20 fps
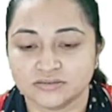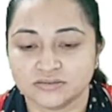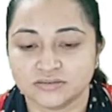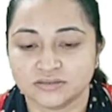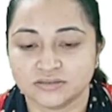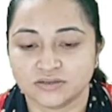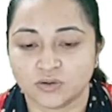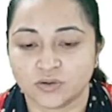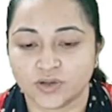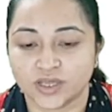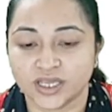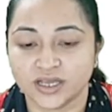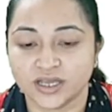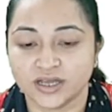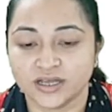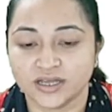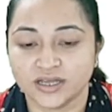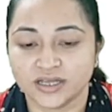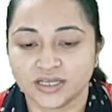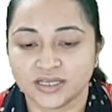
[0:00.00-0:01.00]
Okay,
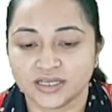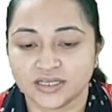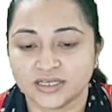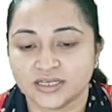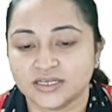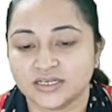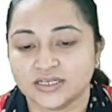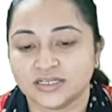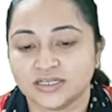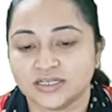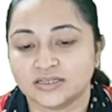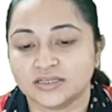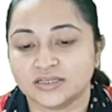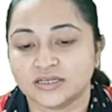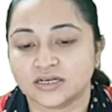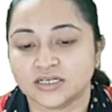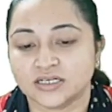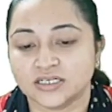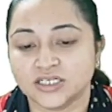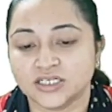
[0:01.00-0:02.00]
the
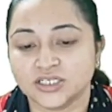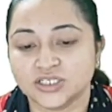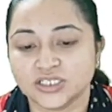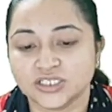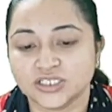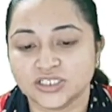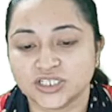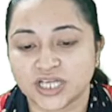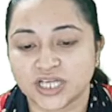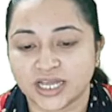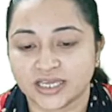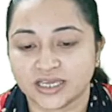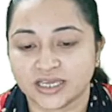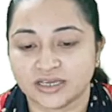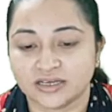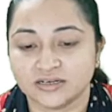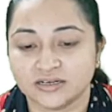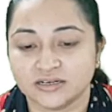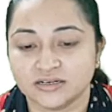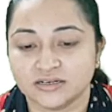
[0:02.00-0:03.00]
condition
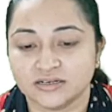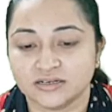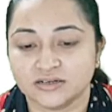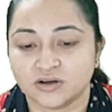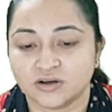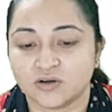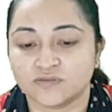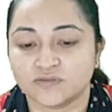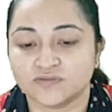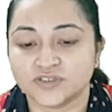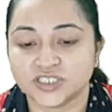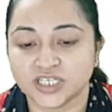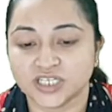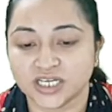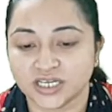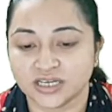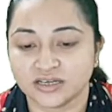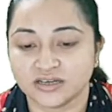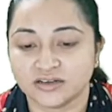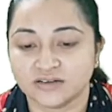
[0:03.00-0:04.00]
checking of
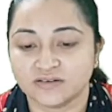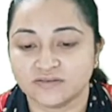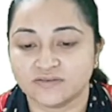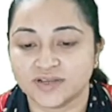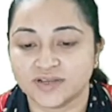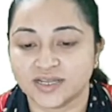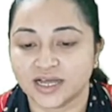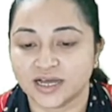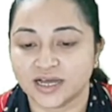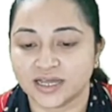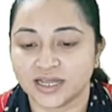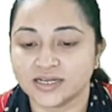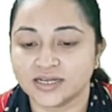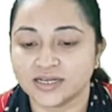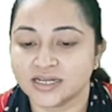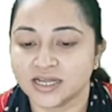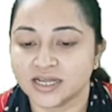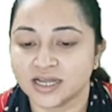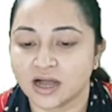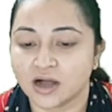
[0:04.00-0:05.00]
J will again
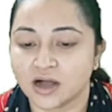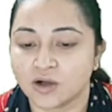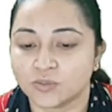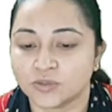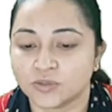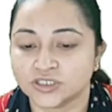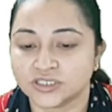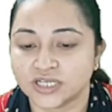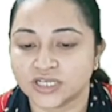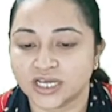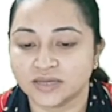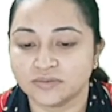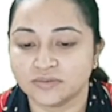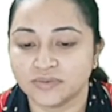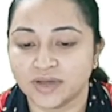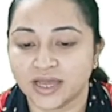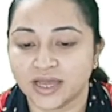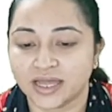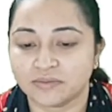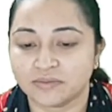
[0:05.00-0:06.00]
take how much time?
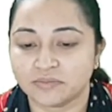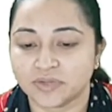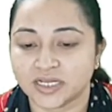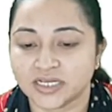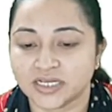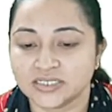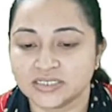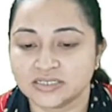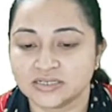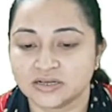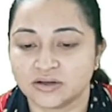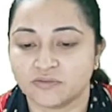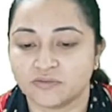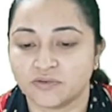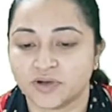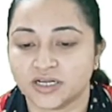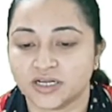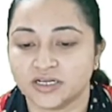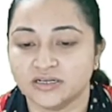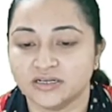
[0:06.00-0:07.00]
N plus
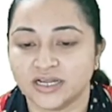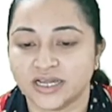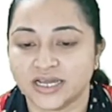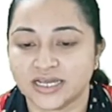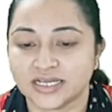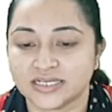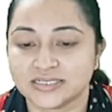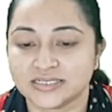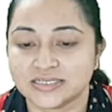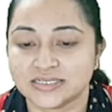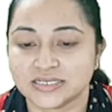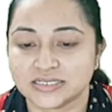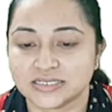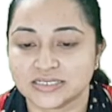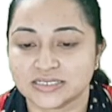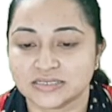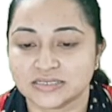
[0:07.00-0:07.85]
1 as this.